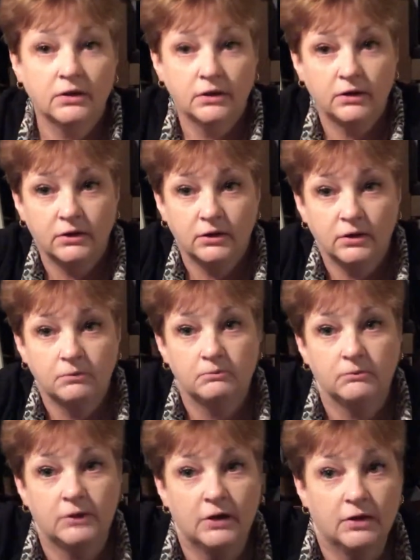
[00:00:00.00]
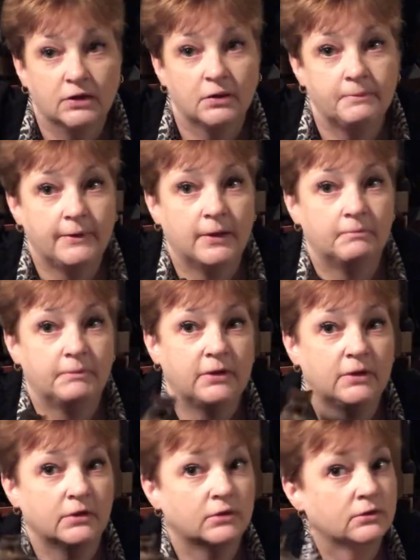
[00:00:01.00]
And um, yeah, I'd be happy
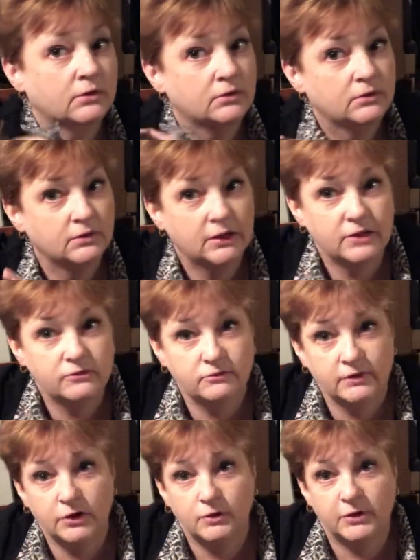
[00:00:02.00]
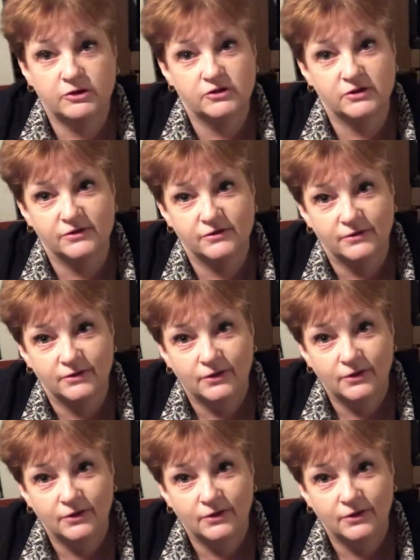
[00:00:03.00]
to answer any questions.